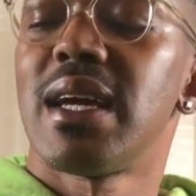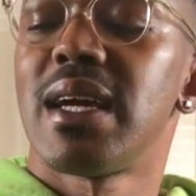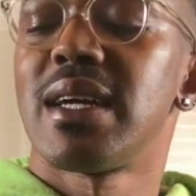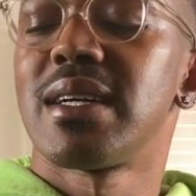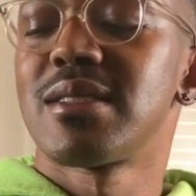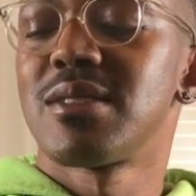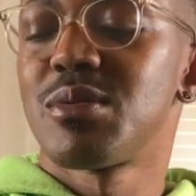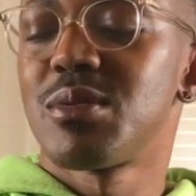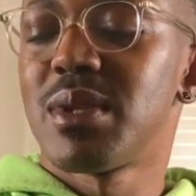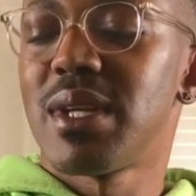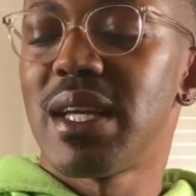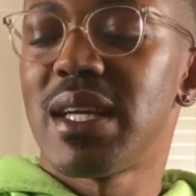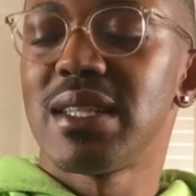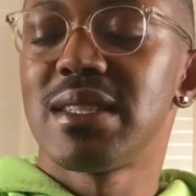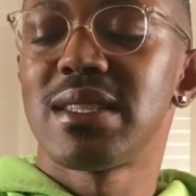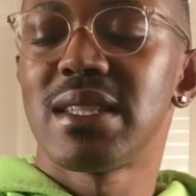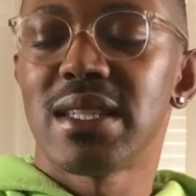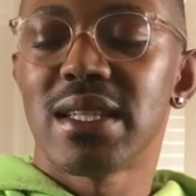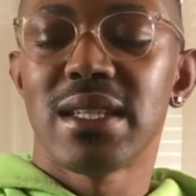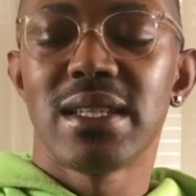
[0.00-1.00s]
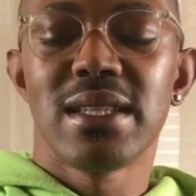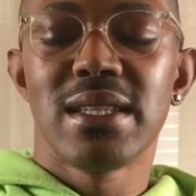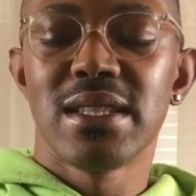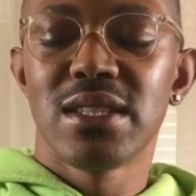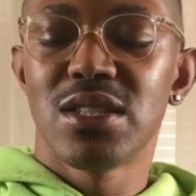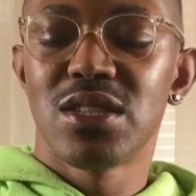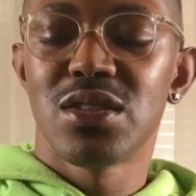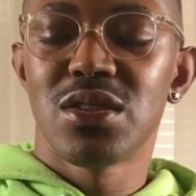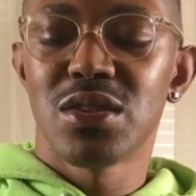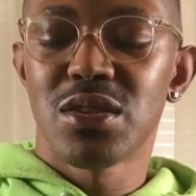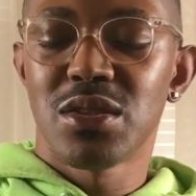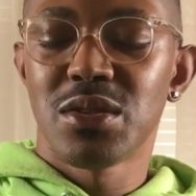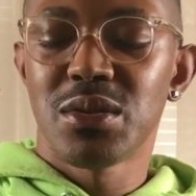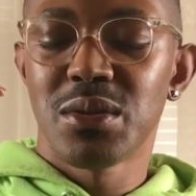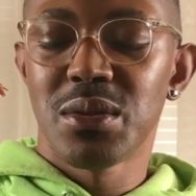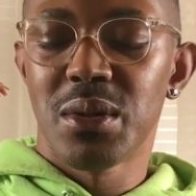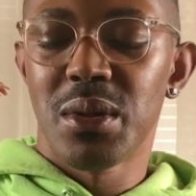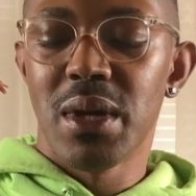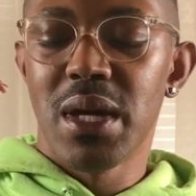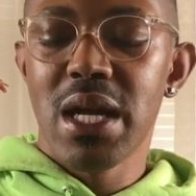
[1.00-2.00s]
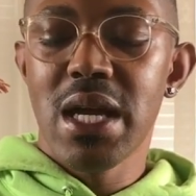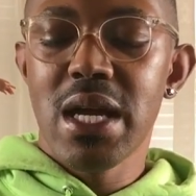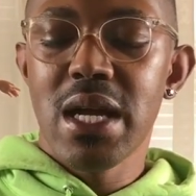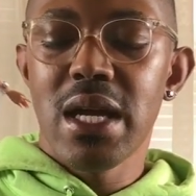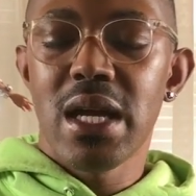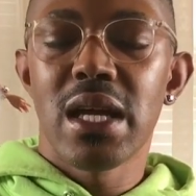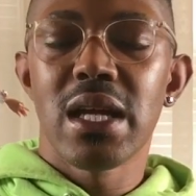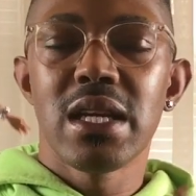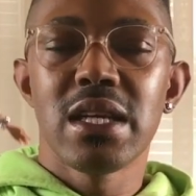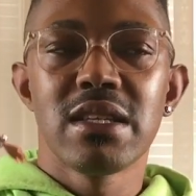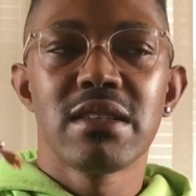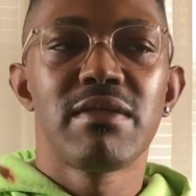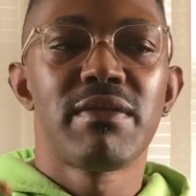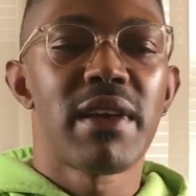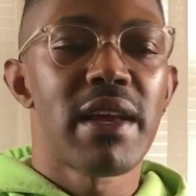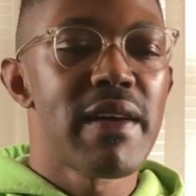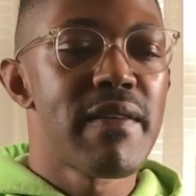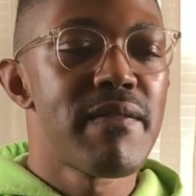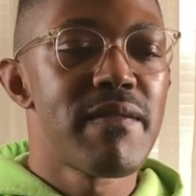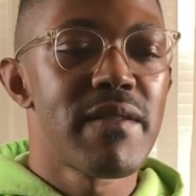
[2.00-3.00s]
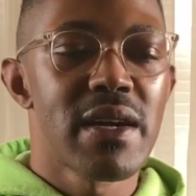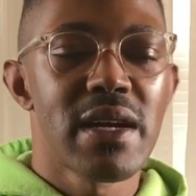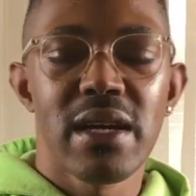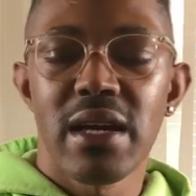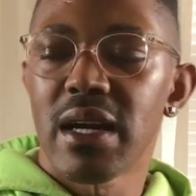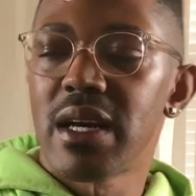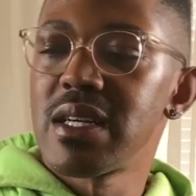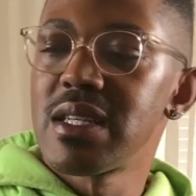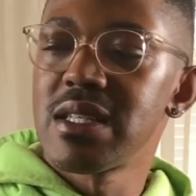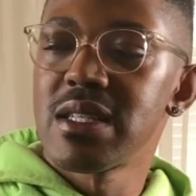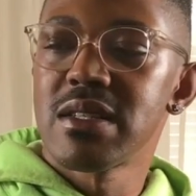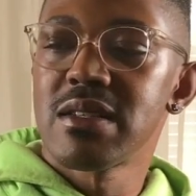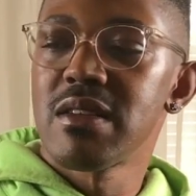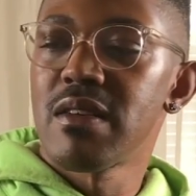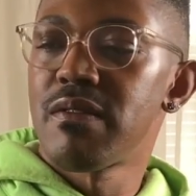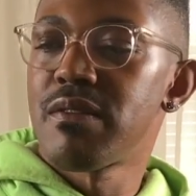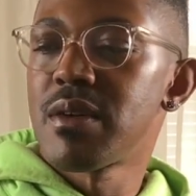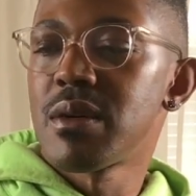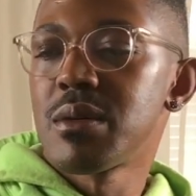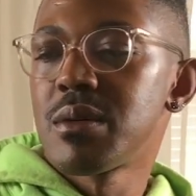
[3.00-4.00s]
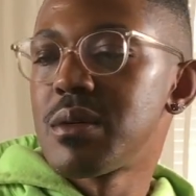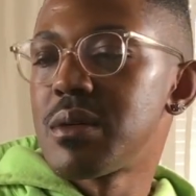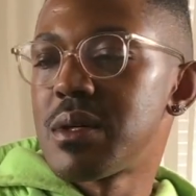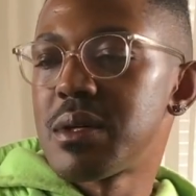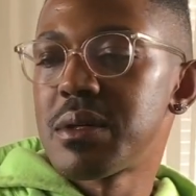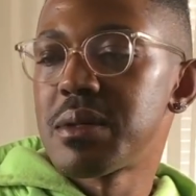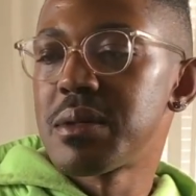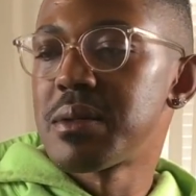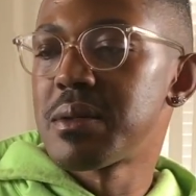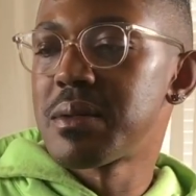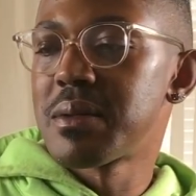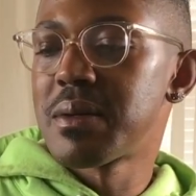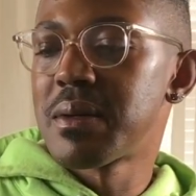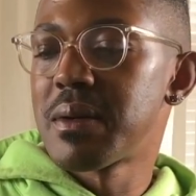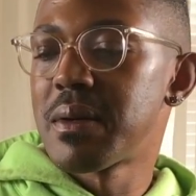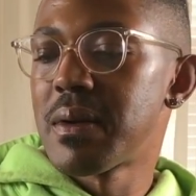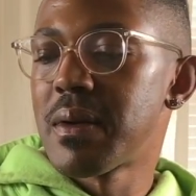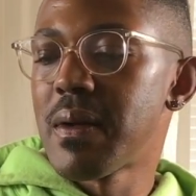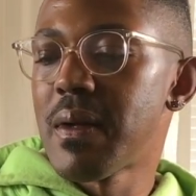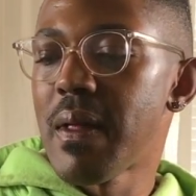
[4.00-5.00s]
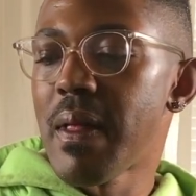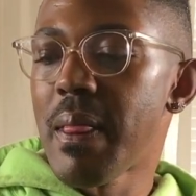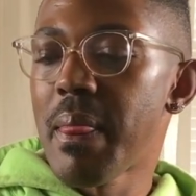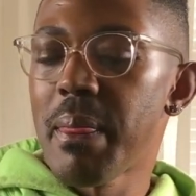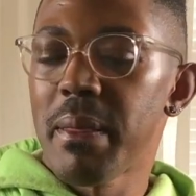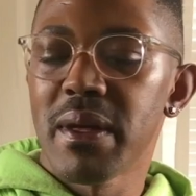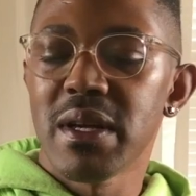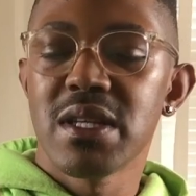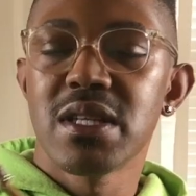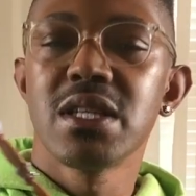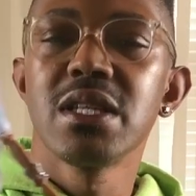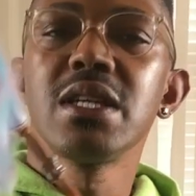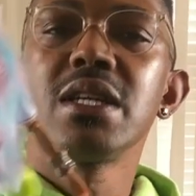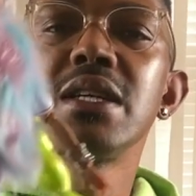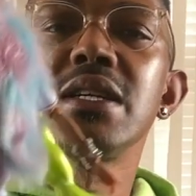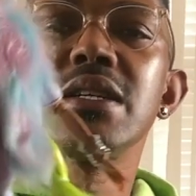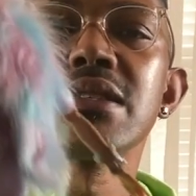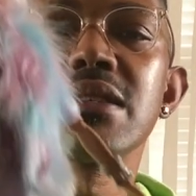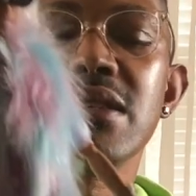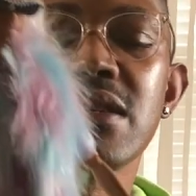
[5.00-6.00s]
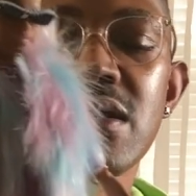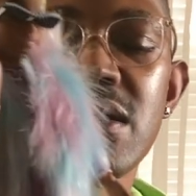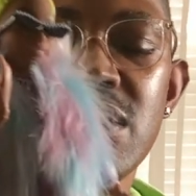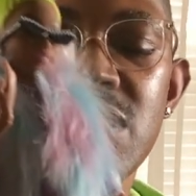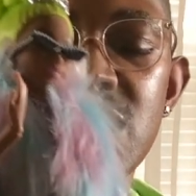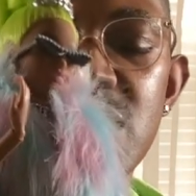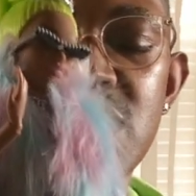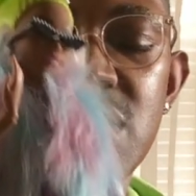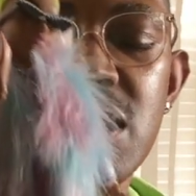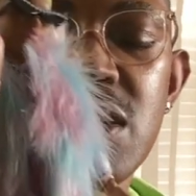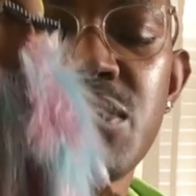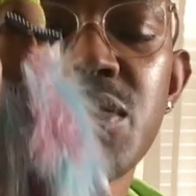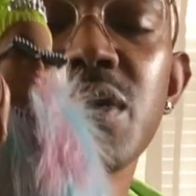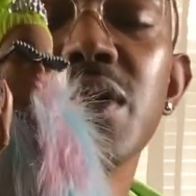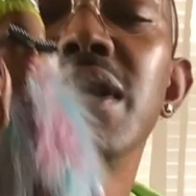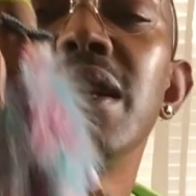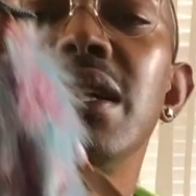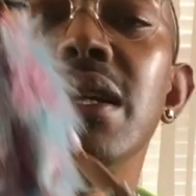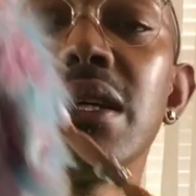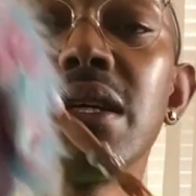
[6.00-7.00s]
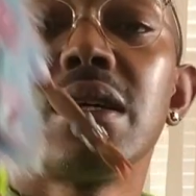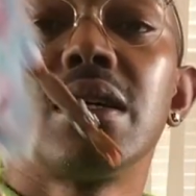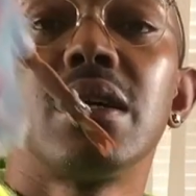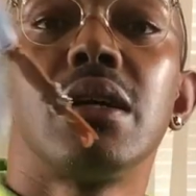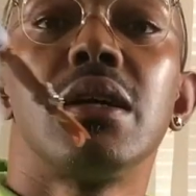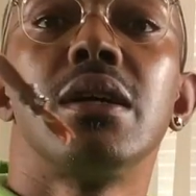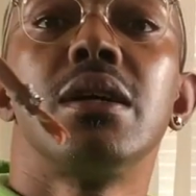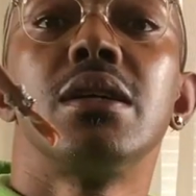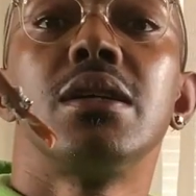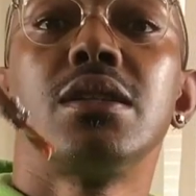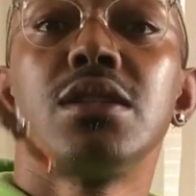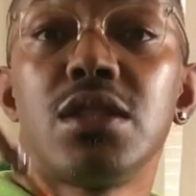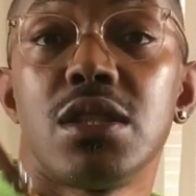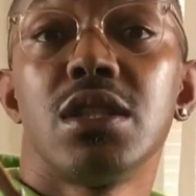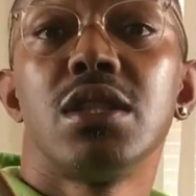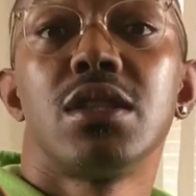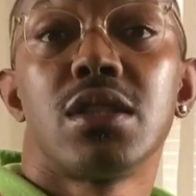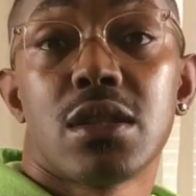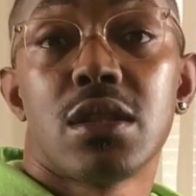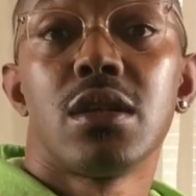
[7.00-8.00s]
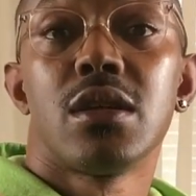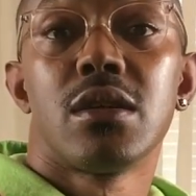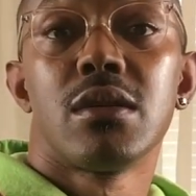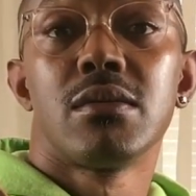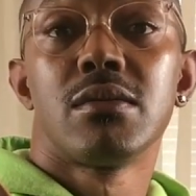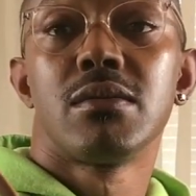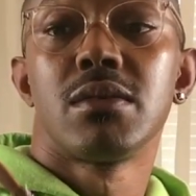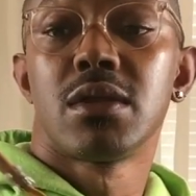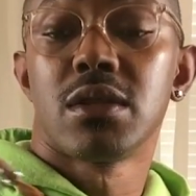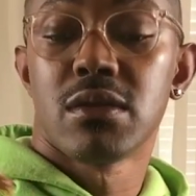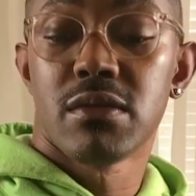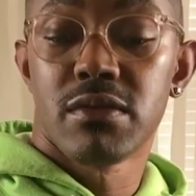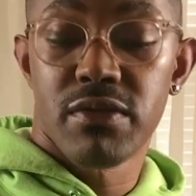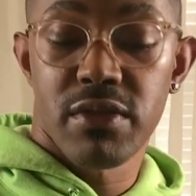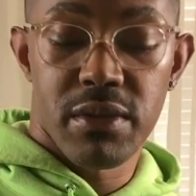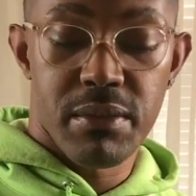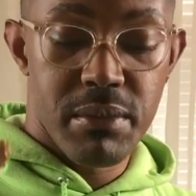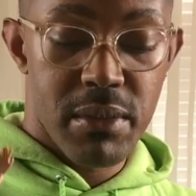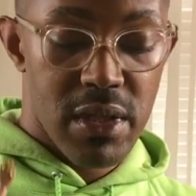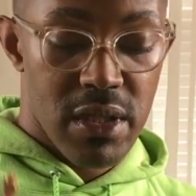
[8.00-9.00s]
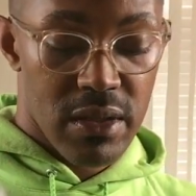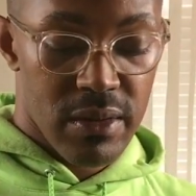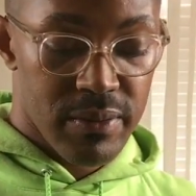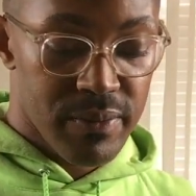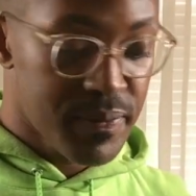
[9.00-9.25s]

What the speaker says: actual lacing, and this shoe and these flat feet are just a fool. But she is cute. She will get a she's cute from me.